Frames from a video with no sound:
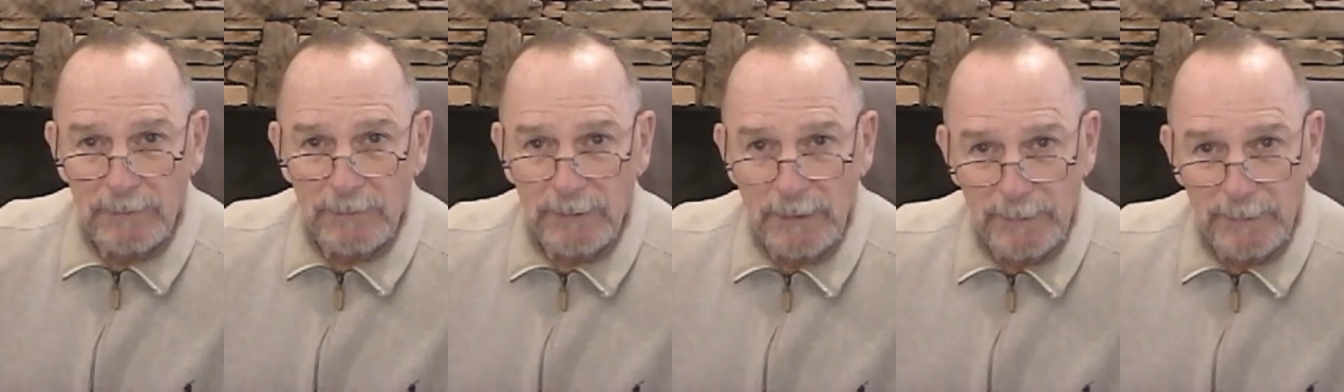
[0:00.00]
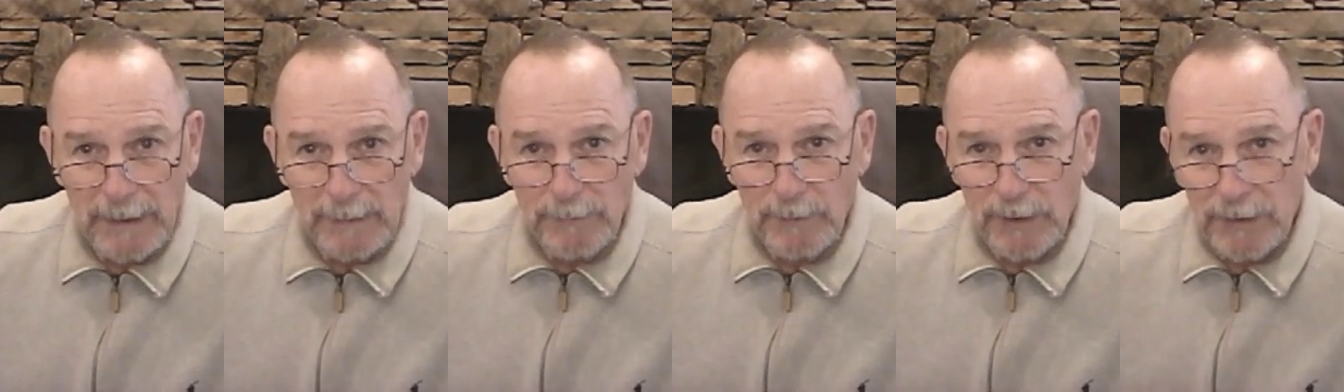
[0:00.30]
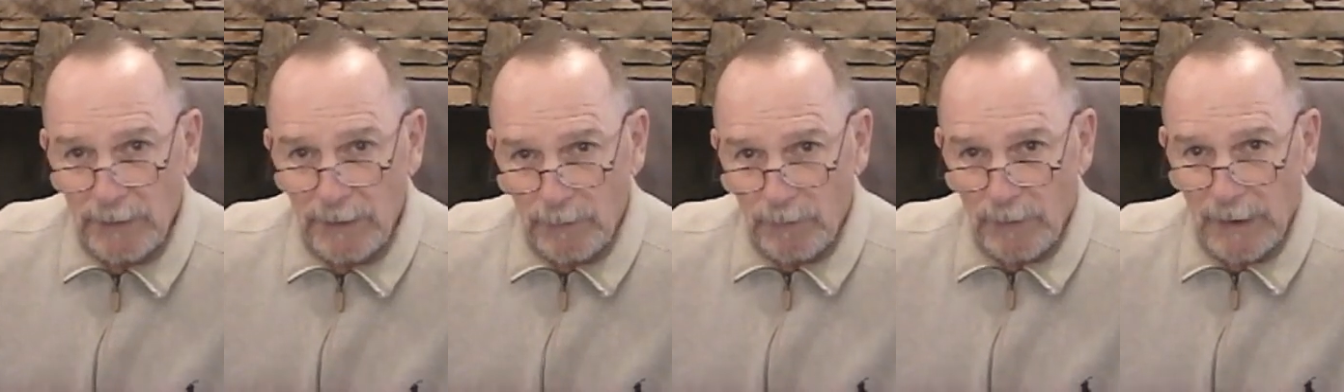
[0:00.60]

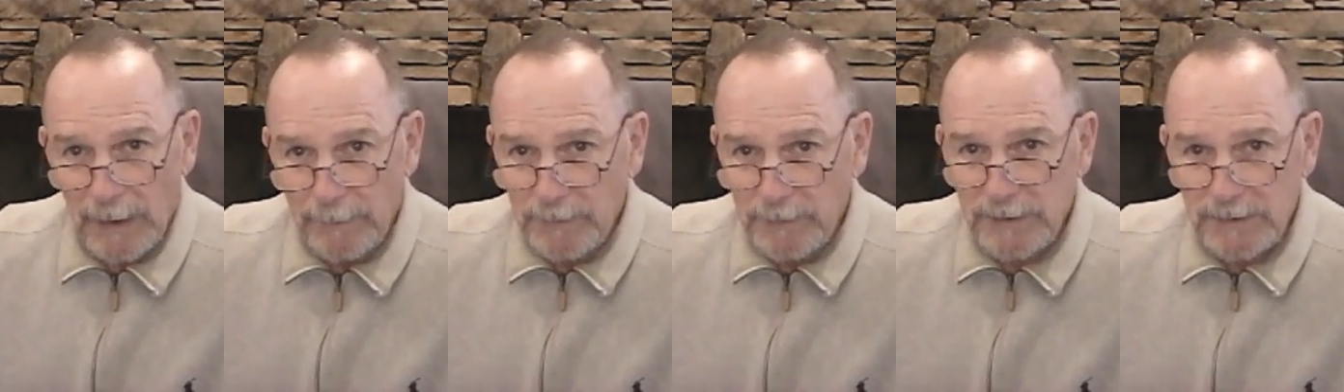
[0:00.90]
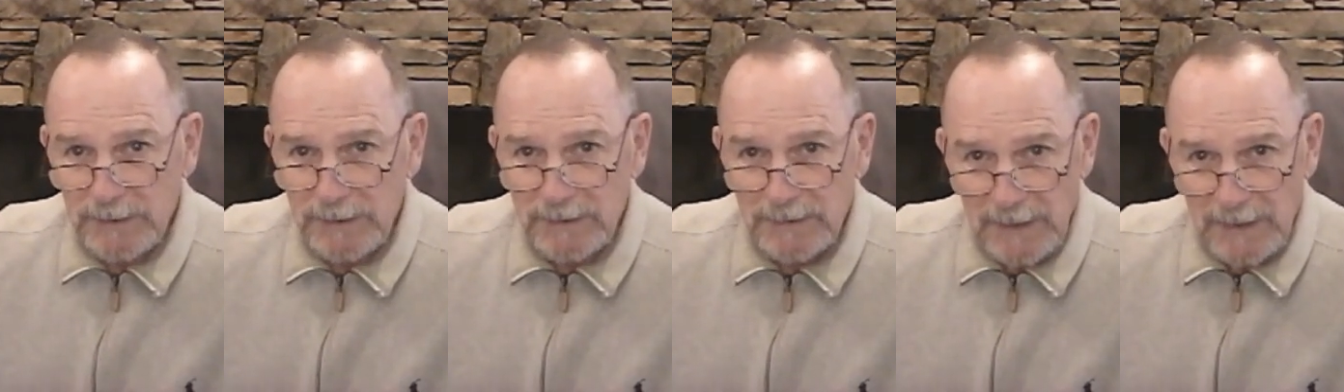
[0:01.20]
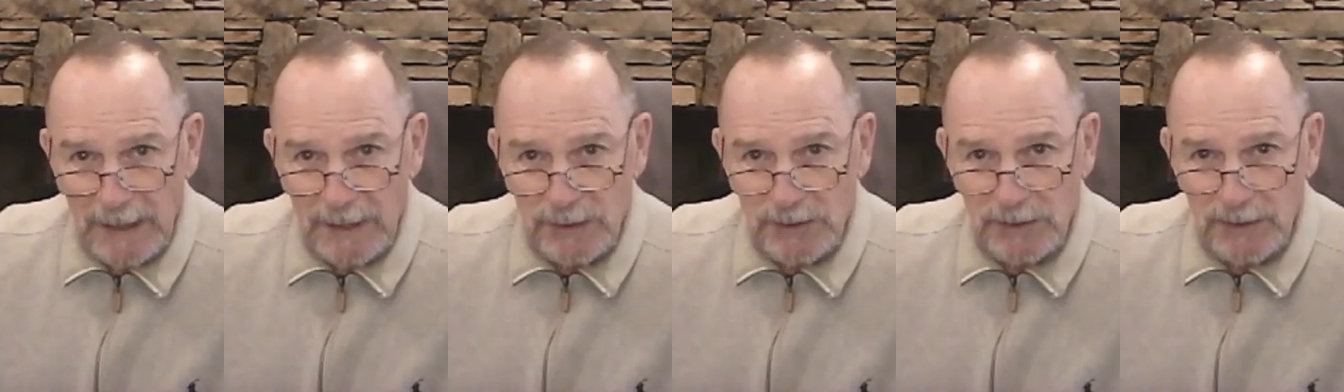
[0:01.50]
Remembering that
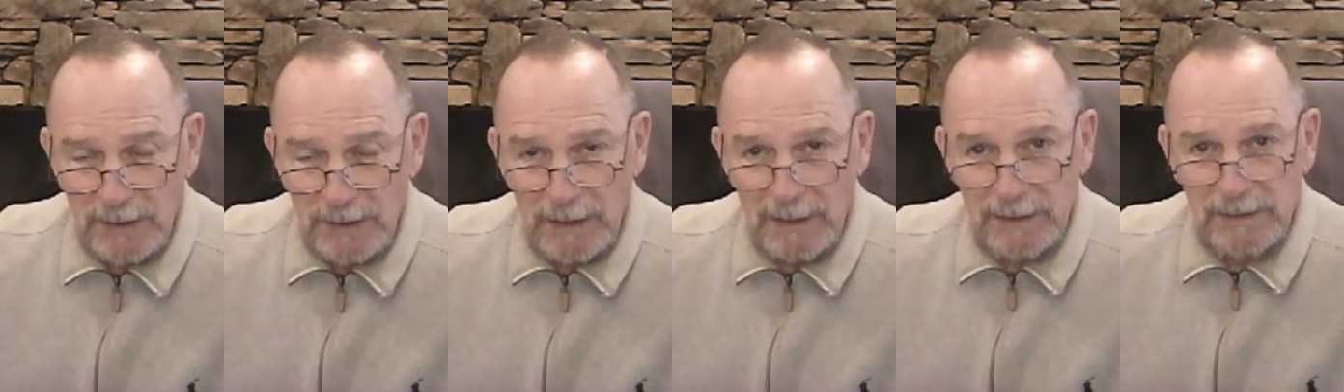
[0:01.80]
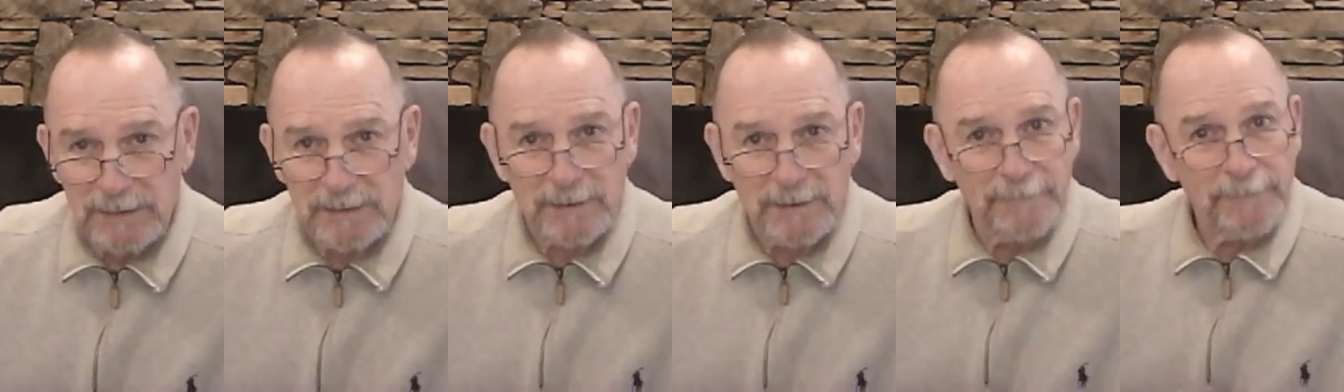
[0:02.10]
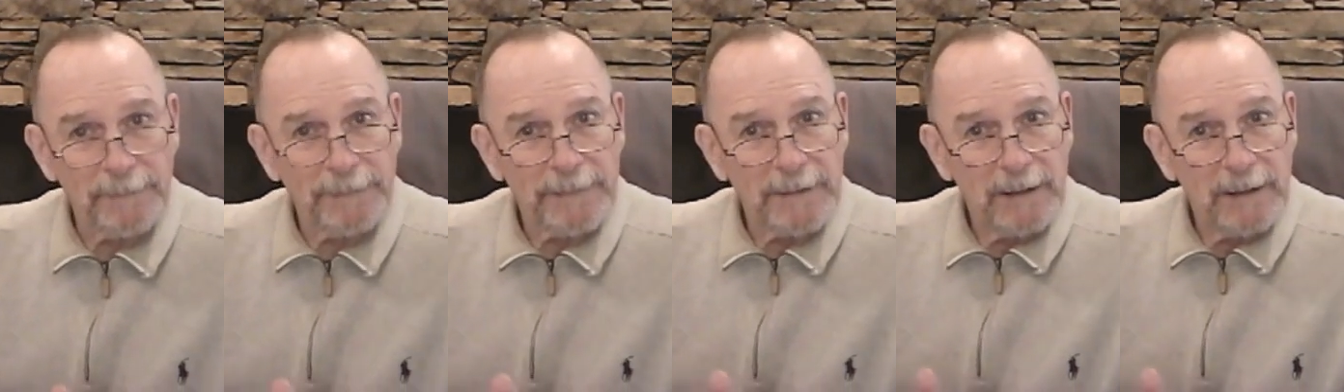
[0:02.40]
representation is,
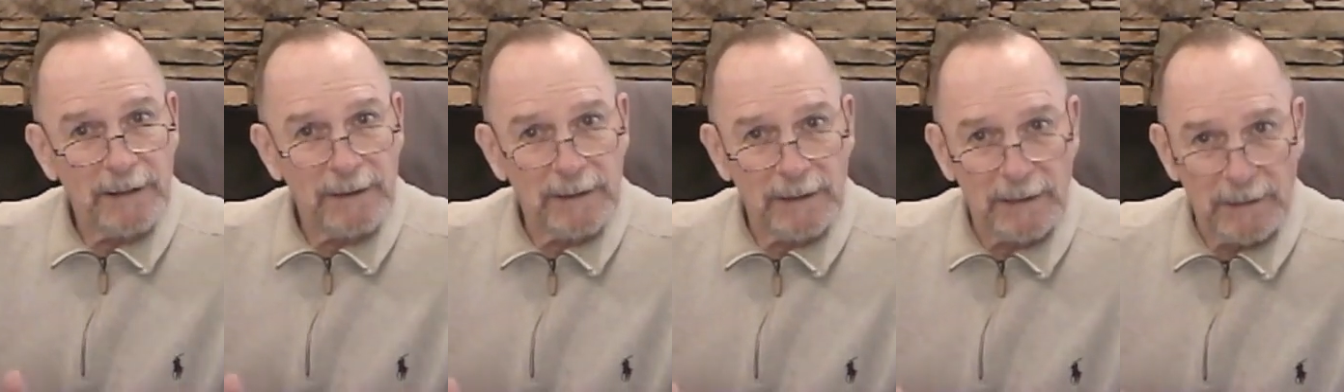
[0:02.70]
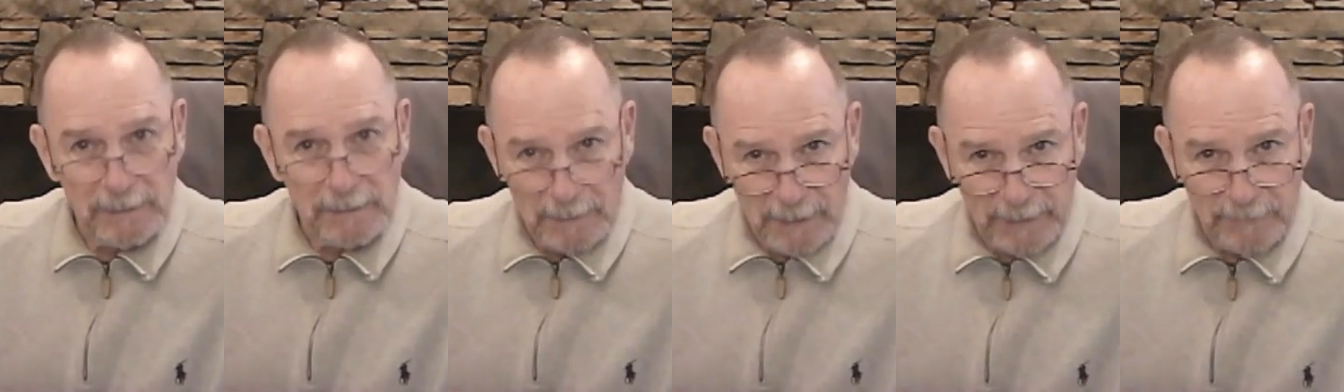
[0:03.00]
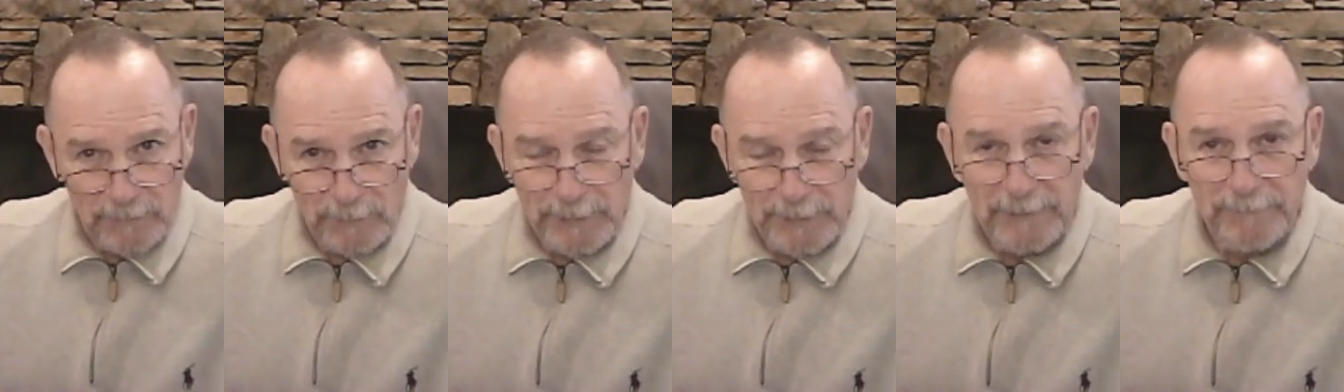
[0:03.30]
in
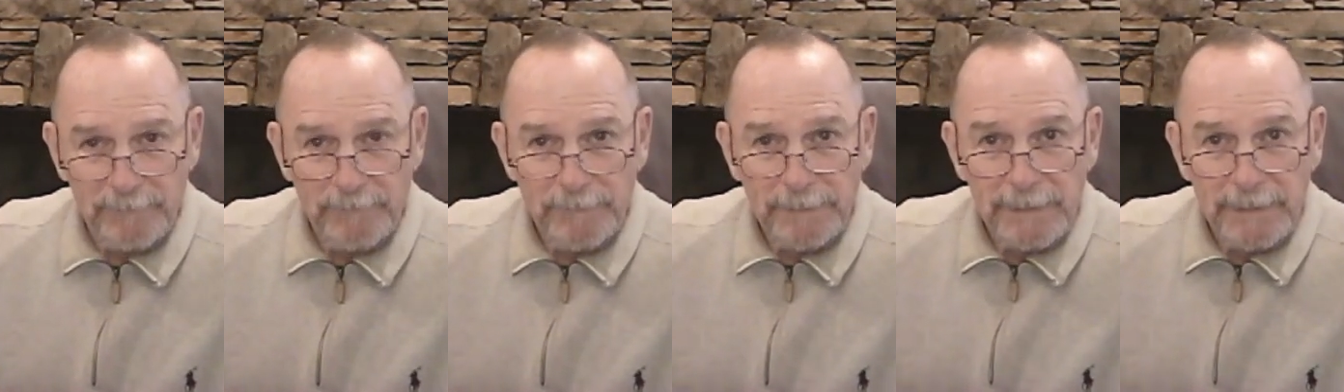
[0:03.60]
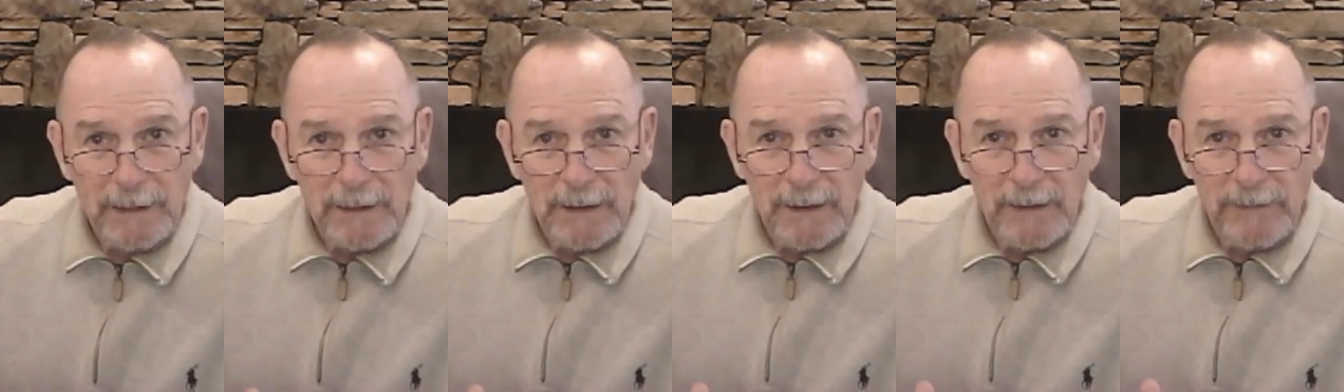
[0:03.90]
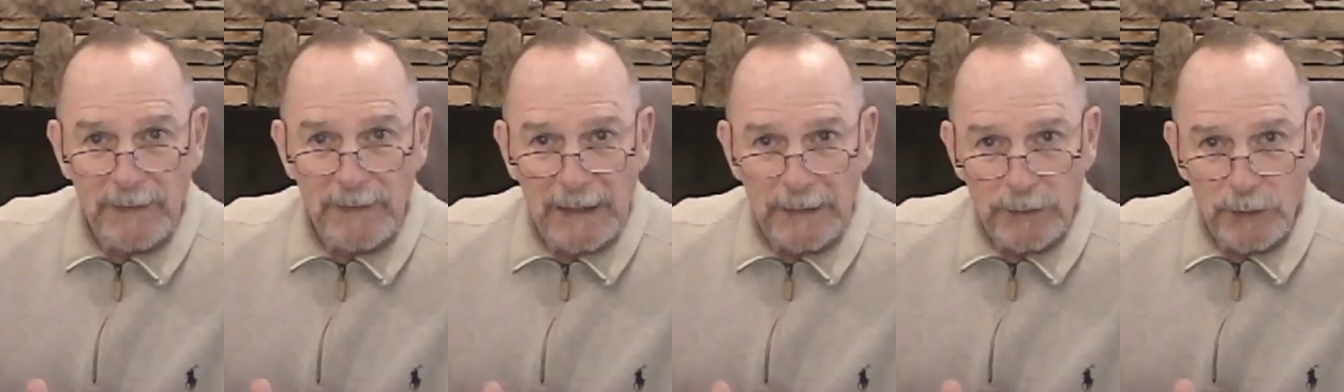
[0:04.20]
government,
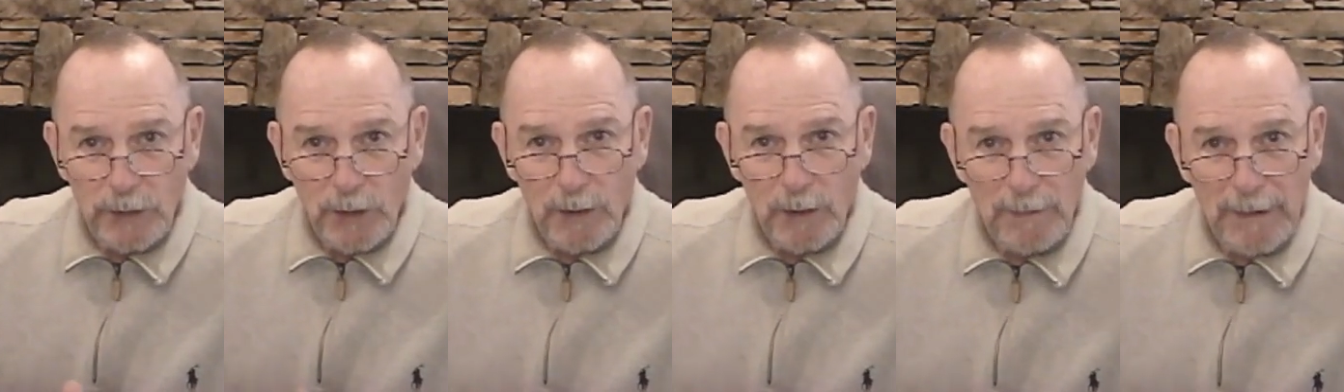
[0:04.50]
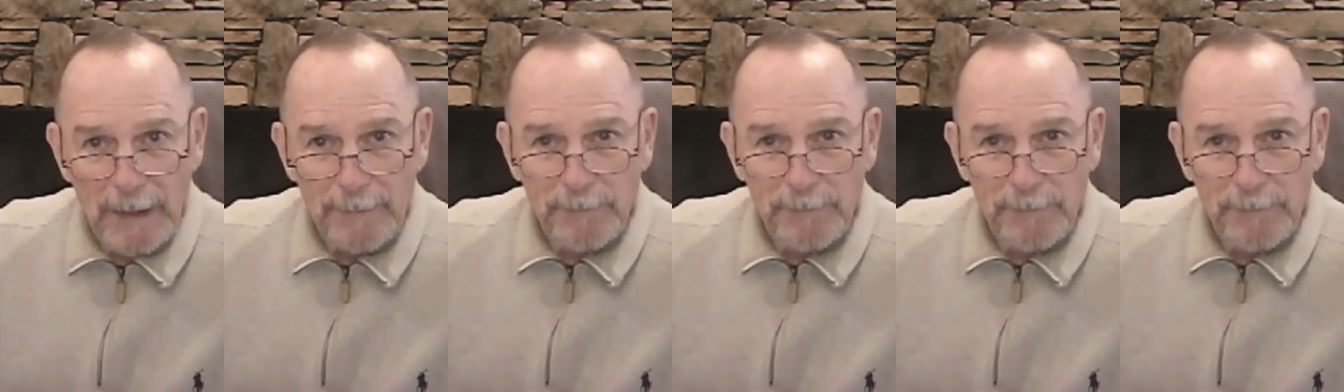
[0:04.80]
that your